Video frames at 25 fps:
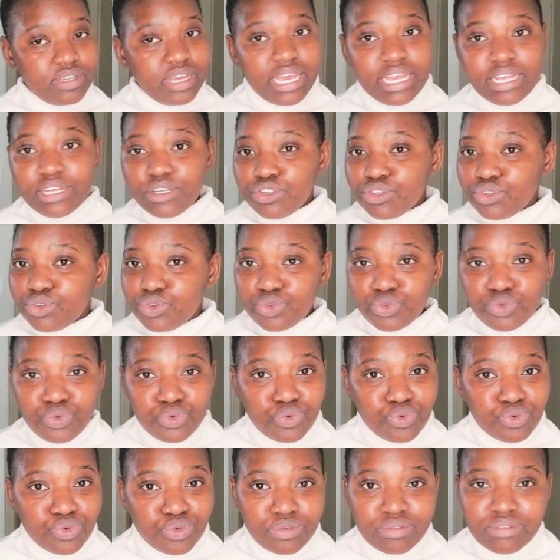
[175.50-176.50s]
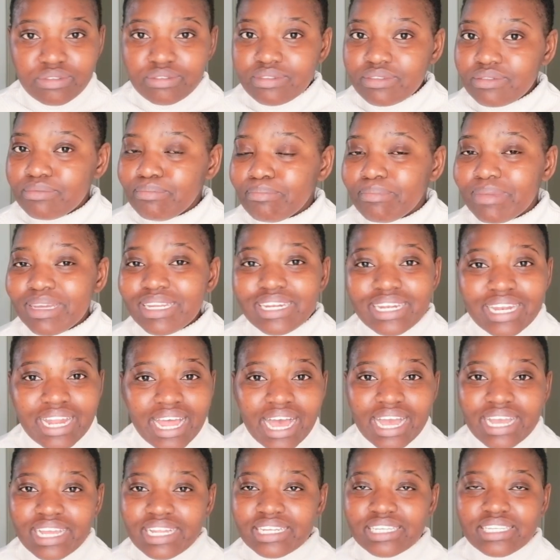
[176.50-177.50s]
8 to
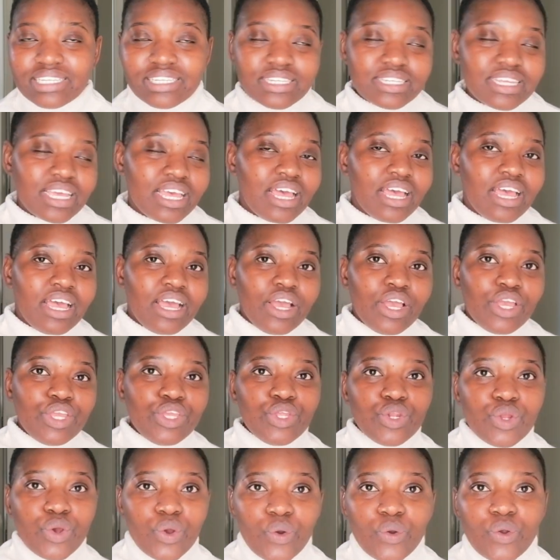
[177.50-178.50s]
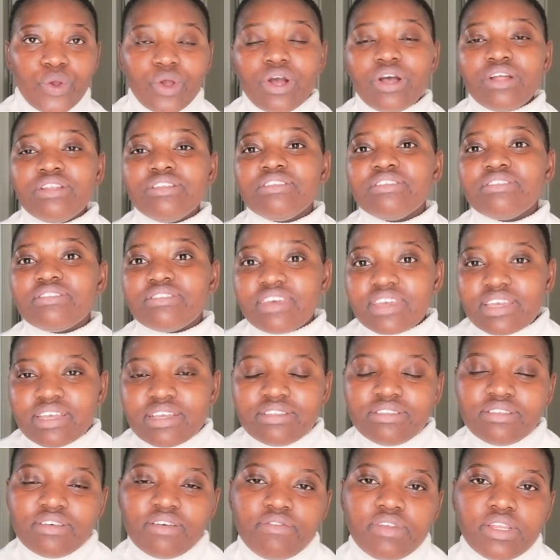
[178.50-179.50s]
midnight, you know,
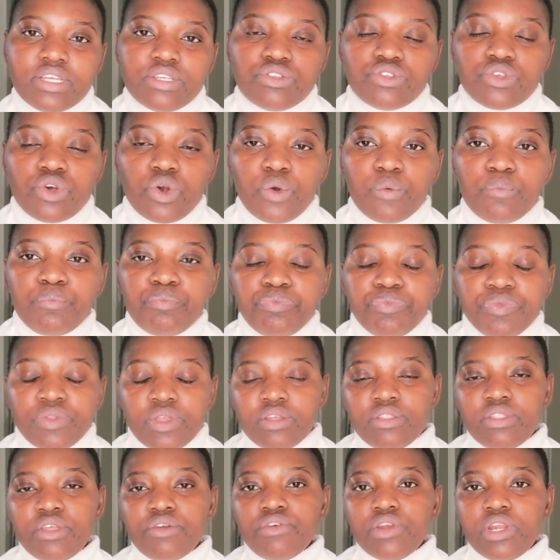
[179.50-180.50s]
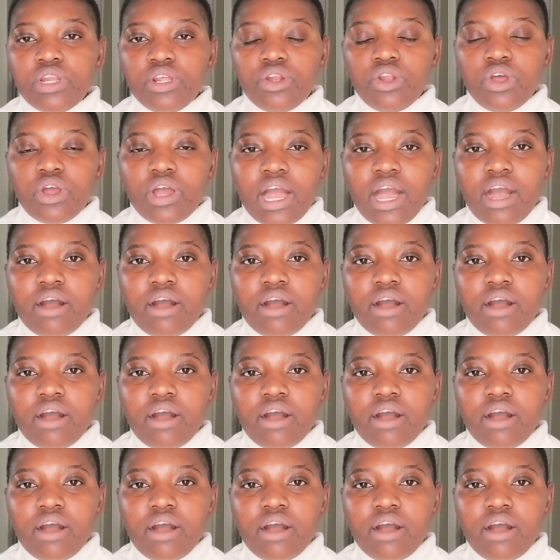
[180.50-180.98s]
consecutively. So, the really long